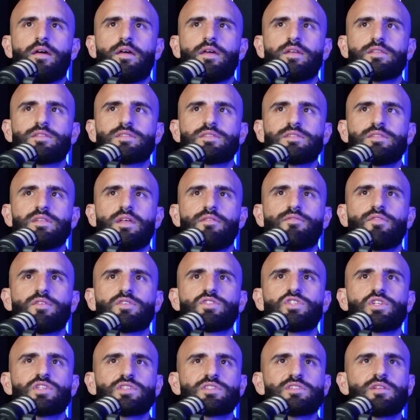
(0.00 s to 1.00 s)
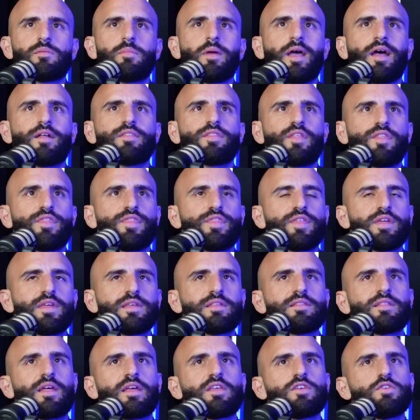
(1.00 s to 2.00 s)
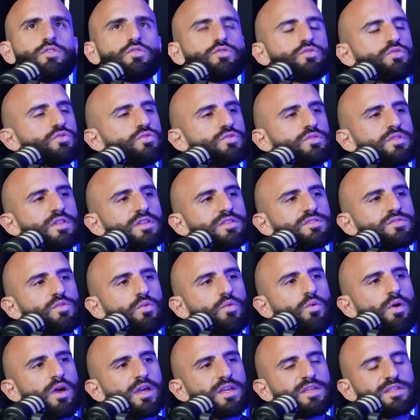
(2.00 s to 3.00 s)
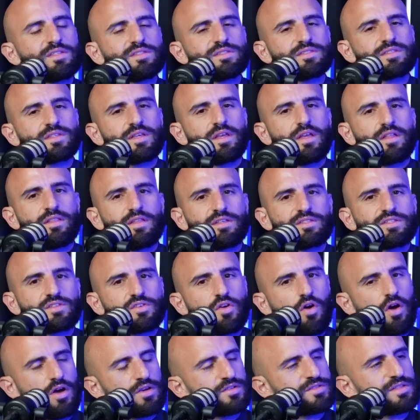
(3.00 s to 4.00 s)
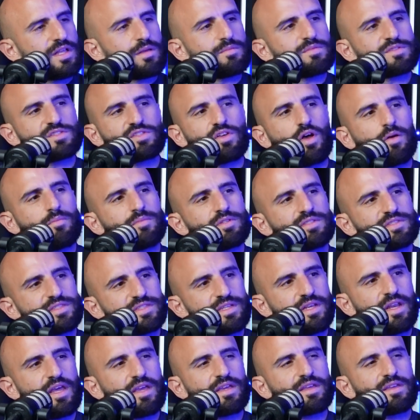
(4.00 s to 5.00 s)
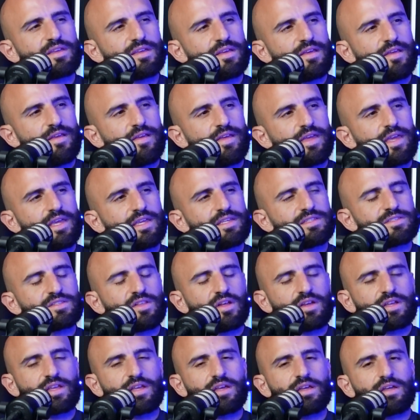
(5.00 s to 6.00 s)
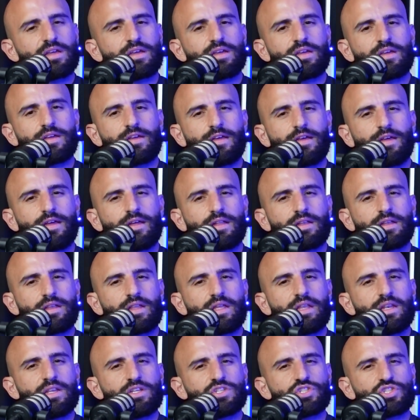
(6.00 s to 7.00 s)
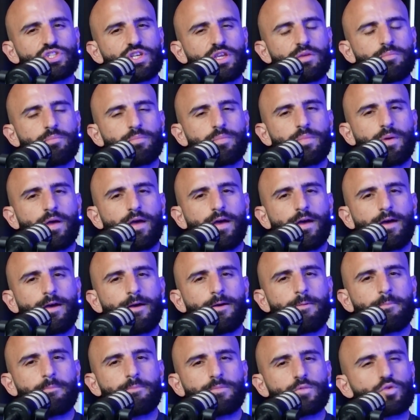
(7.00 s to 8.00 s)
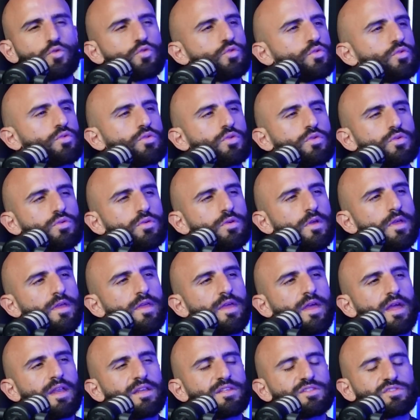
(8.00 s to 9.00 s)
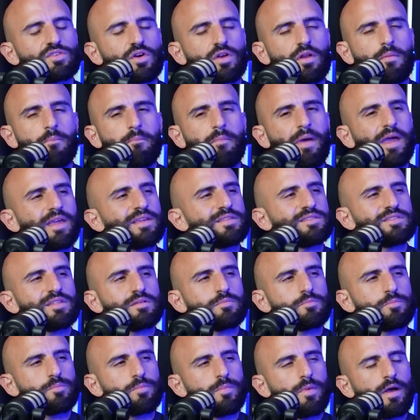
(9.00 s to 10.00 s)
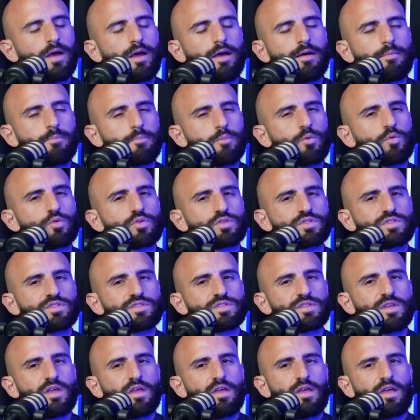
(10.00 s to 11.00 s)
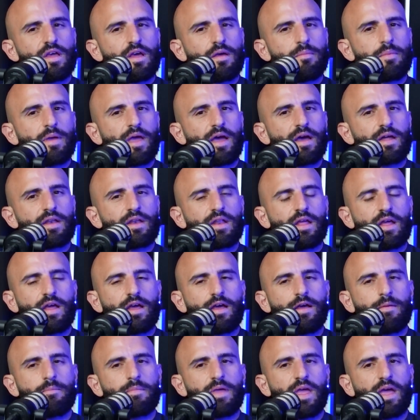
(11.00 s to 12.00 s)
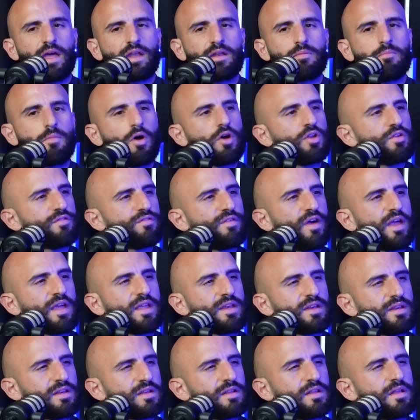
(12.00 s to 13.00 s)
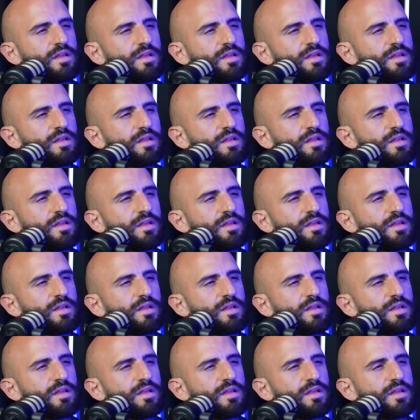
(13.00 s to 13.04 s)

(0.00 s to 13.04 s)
it's never just about the thing that you do. There's a guy who's named Simon Sinek. He's like a leadership guru, and he's got amazing books about how to motivate